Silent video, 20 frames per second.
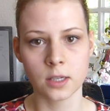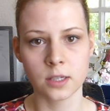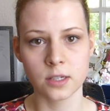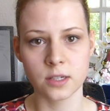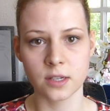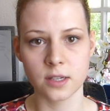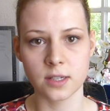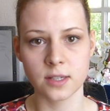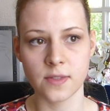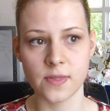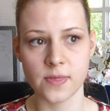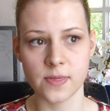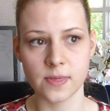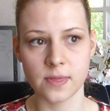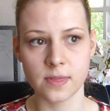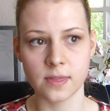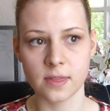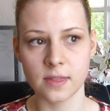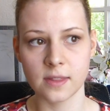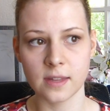just
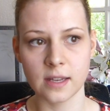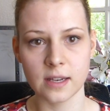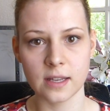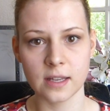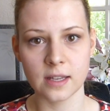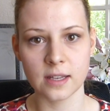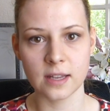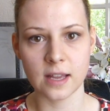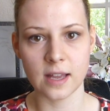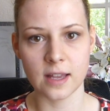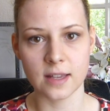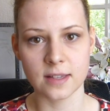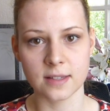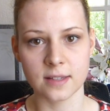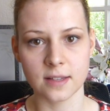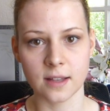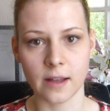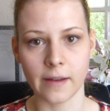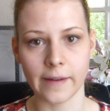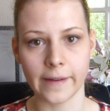did it
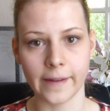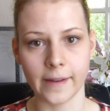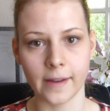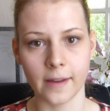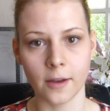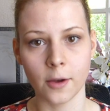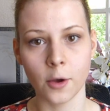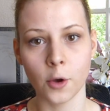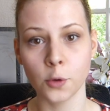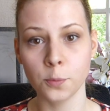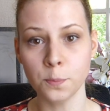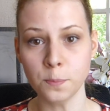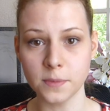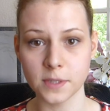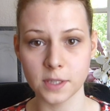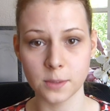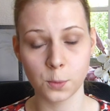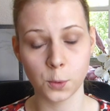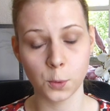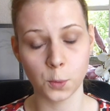as I hoped
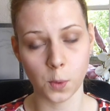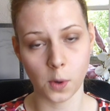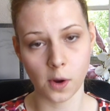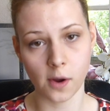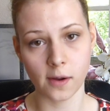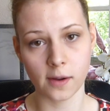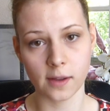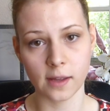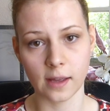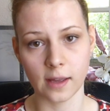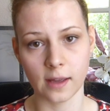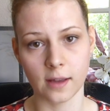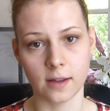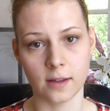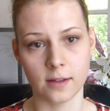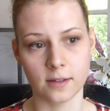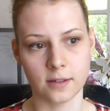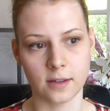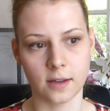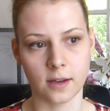it would work,
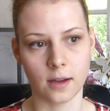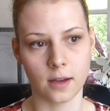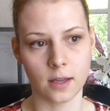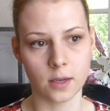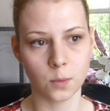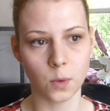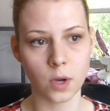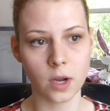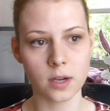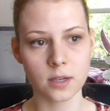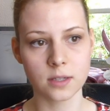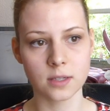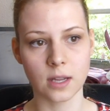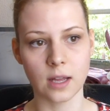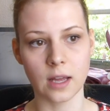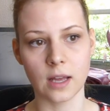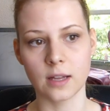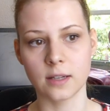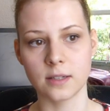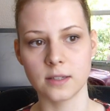and yeah, it worked.
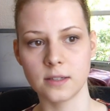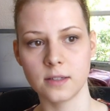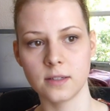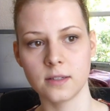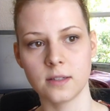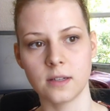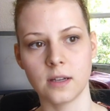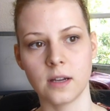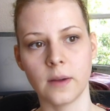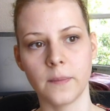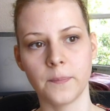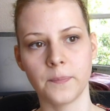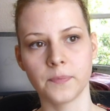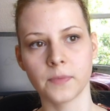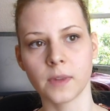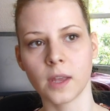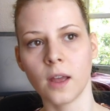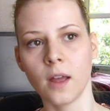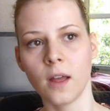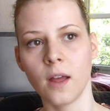And
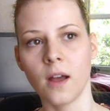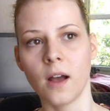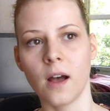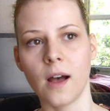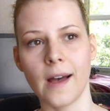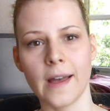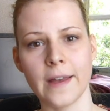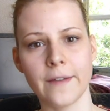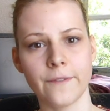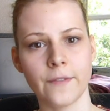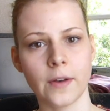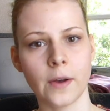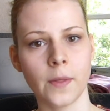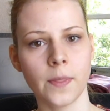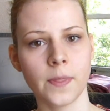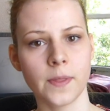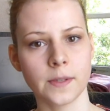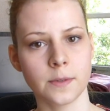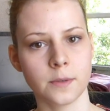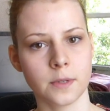I
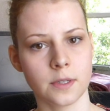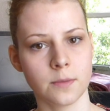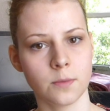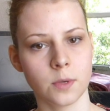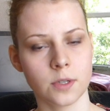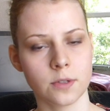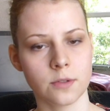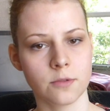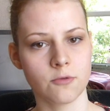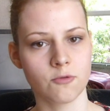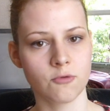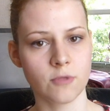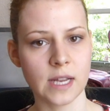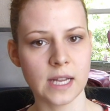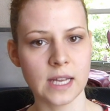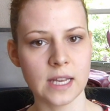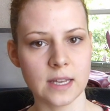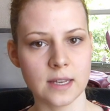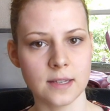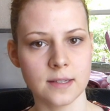found that it was really
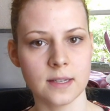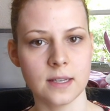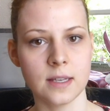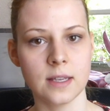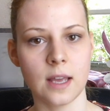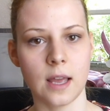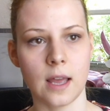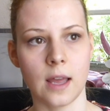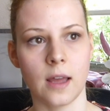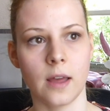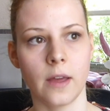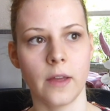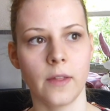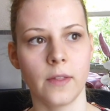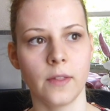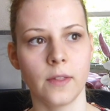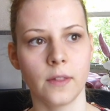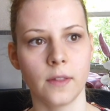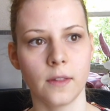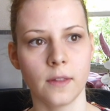easy,
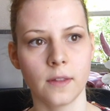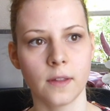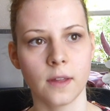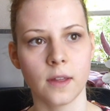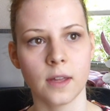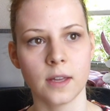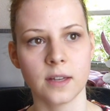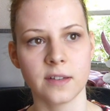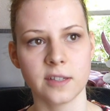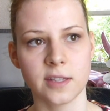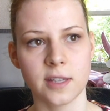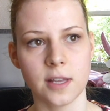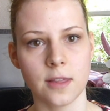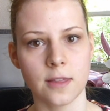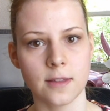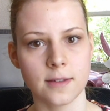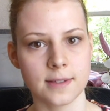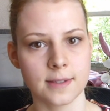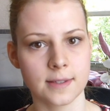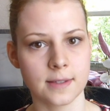and
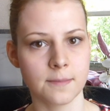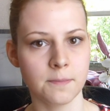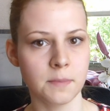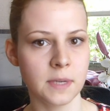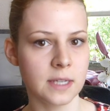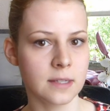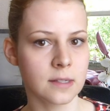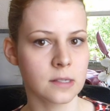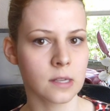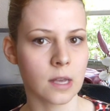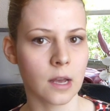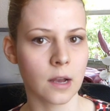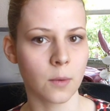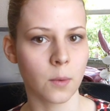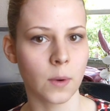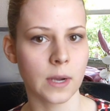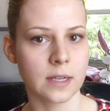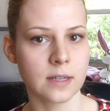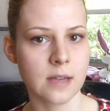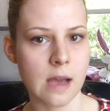since the pieces are
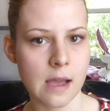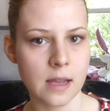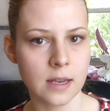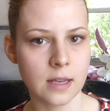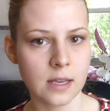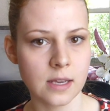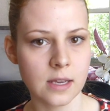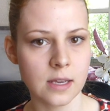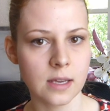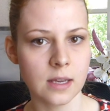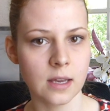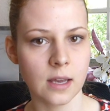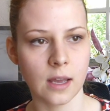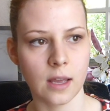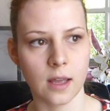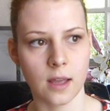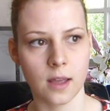quite tiny,